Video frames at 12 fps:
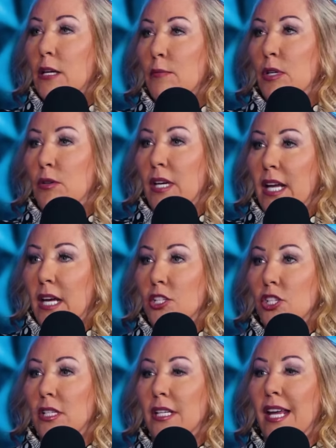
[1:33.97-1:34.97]

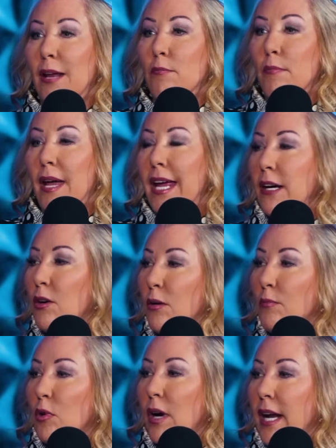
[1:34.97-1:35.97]
communication, can make or
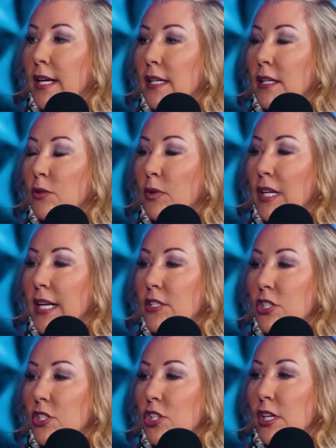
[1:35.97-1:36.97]
break a
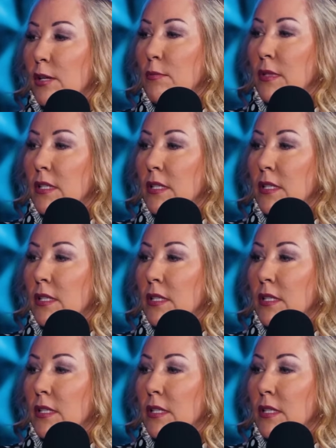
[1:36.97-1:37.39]
relationship.